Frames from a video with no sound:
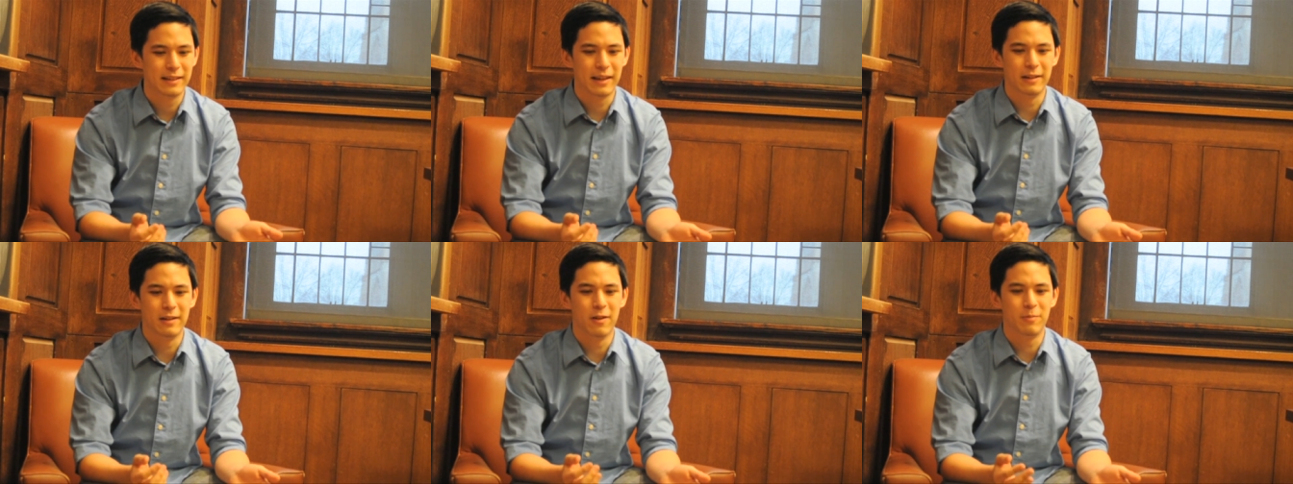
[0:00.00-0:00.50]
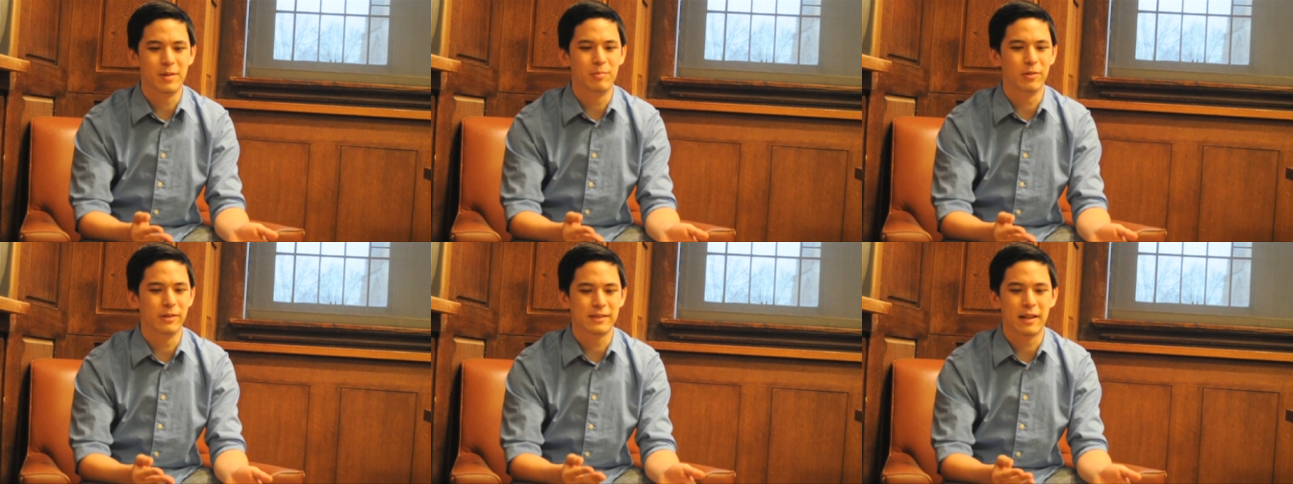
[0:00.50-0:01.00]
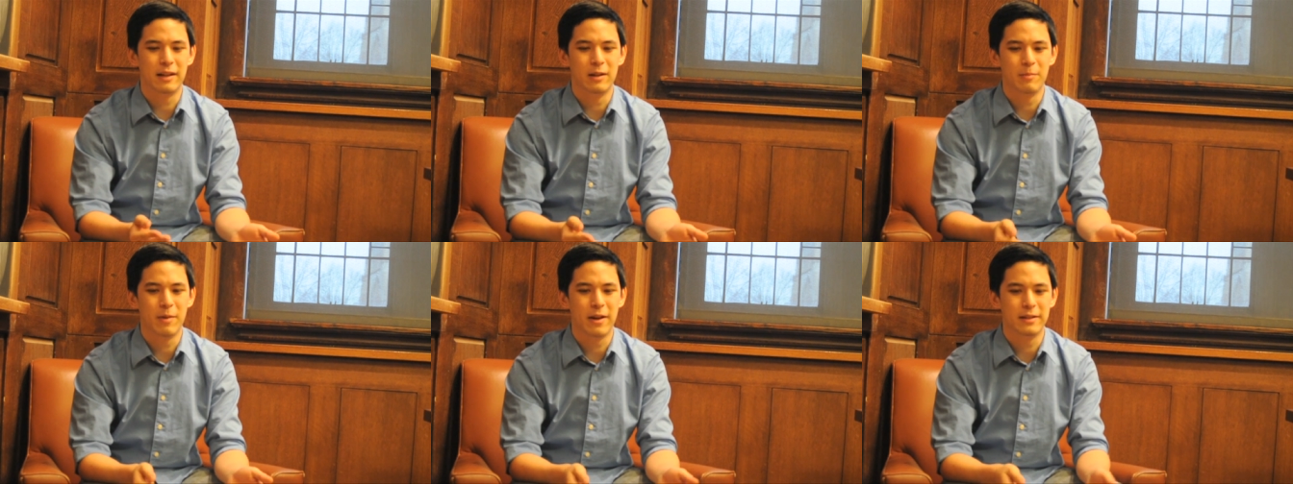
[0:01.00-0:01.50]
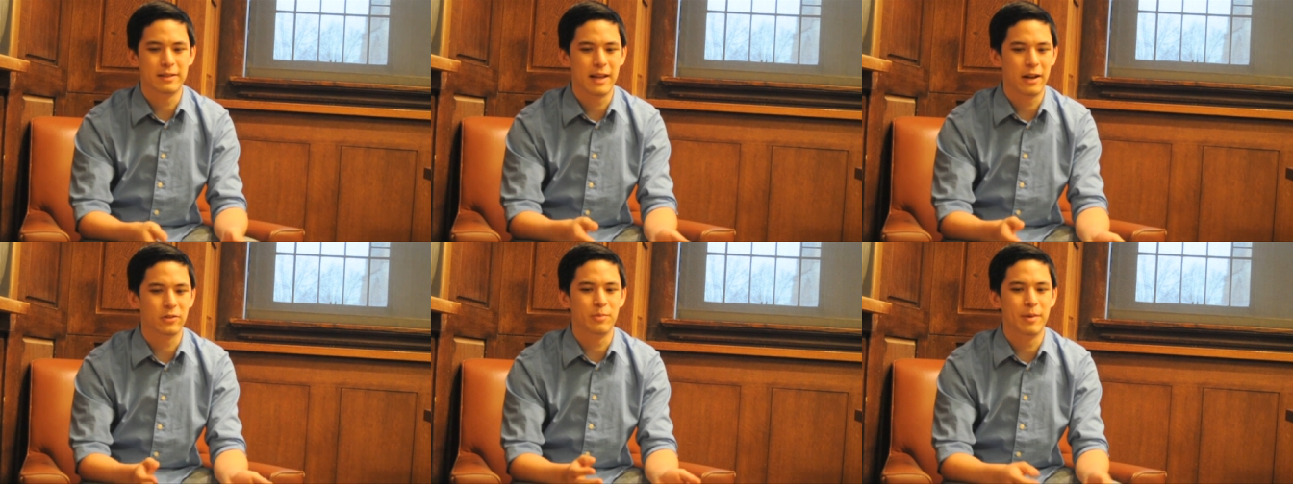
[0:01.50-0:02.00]
get enough people excited about it to
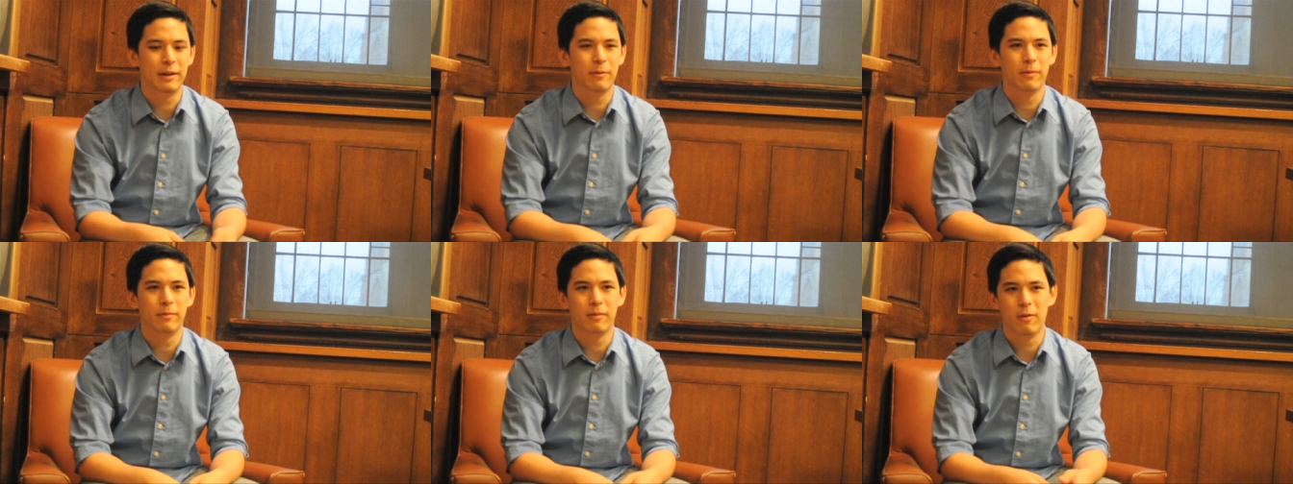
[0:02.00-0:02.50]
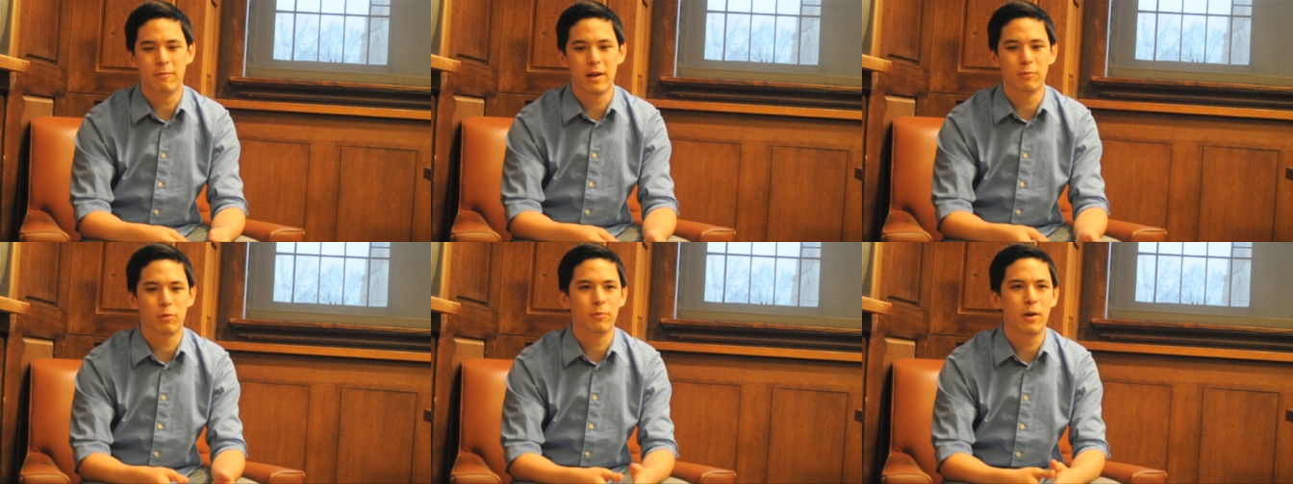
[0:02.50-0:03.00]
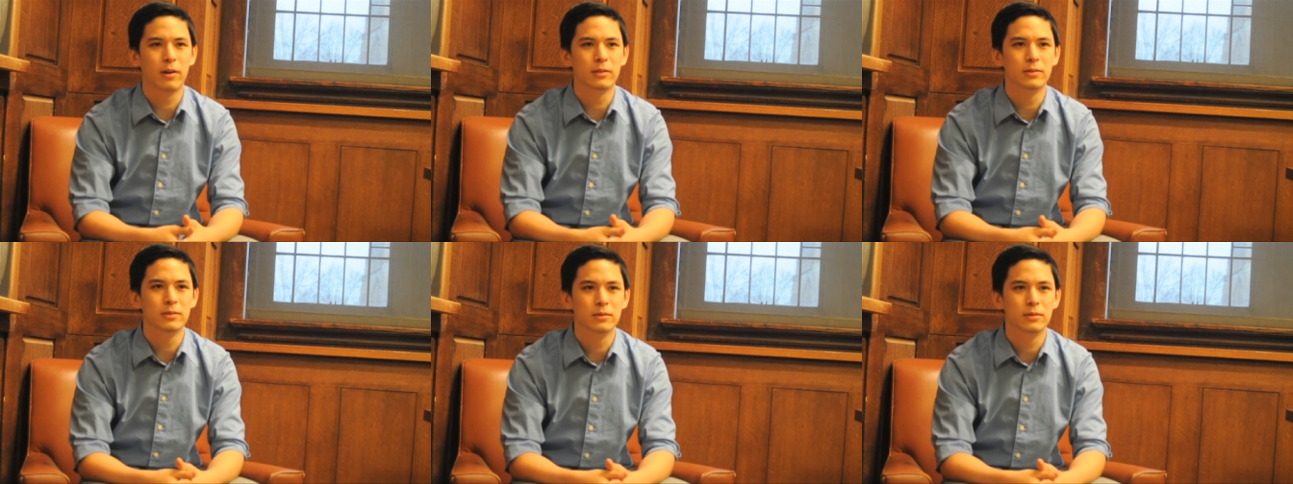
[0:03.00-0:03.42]
actually make an event worthwhile.